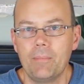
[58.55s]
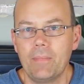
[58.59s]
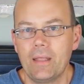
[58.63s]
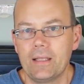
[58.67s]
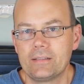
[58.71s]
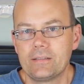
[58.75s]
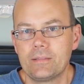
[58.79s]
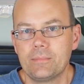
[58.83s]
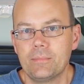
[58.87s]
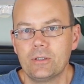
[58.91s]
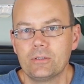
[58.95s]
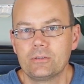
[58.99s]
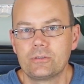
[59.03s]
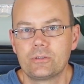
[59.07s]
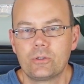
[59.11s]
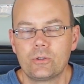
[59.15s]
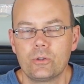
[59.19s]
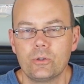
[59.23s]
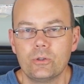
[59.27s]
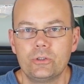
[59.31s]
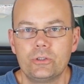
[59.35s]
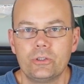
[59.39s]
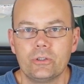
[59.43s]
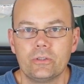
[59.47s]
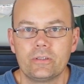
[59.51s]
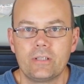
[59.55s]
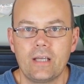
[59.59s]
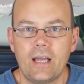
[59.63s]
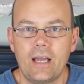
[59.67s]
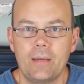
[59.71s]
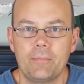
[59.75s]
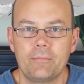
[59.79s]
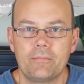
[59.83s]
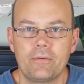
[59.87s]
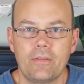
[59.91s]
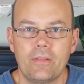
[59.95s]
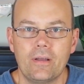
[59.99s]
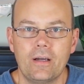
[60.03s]
That's the most crucial
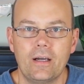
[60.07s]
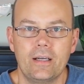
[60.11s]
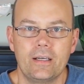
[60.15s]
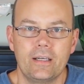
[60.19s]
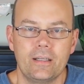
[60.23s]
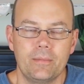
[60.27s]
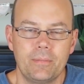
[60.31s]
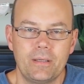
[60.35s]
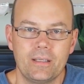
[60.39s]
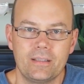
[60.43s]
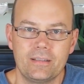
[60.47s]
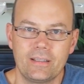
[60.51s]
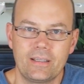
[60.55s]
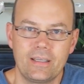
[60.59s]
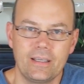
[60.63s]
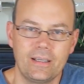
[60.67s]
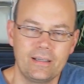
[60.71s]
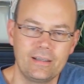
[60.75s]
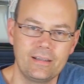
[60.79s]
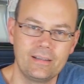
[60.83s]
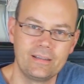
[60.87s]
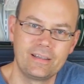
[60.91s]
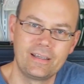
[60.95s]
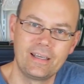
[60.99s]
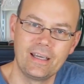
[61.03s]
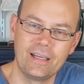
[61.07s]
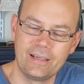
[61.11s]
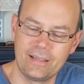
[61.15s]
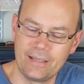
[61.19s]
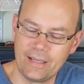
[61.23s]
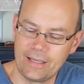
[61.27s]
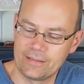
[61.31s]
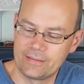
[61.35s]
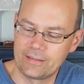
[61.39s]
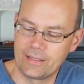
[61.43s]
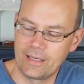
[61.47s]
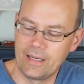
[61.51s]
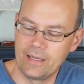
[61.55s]
time for the onion because it can get
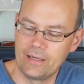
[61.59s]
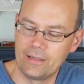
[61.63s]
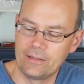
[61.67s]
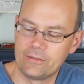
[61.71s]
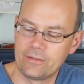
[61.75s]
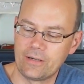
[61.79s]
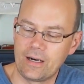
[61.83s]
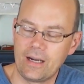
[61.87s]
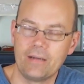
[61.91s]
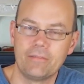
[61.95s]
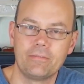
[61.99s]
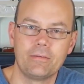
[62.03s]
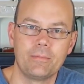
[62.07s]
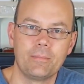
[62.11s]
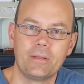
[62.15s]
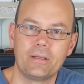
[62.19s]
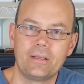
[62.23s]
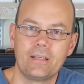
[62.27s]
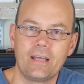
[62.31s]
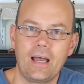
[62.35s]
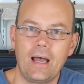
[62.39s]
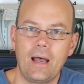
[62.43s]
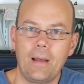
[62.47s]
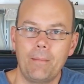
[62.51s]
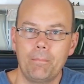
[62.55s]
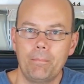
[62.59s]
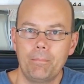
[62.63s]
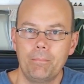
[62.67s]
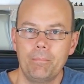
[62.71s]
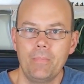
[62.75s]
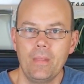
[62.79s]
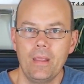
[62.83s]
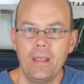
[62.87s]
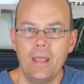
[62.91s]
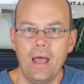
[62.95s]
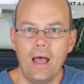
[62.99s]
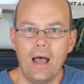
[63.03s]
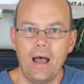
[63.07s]
desiccated dry from the top.
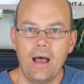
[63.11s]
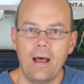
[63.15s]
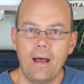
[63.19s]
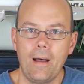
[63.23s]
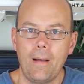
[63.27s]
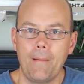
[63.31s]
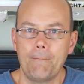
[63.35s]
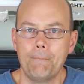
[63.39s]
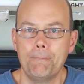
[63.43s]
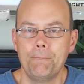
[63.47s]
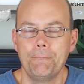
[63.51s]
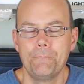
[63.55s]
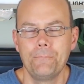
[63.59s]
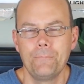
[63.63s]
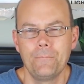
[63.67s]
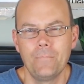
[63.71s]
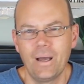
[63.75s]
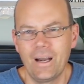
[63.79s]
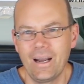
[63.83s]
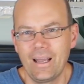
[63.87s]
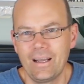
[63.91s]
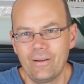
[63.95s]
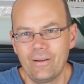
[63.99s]
But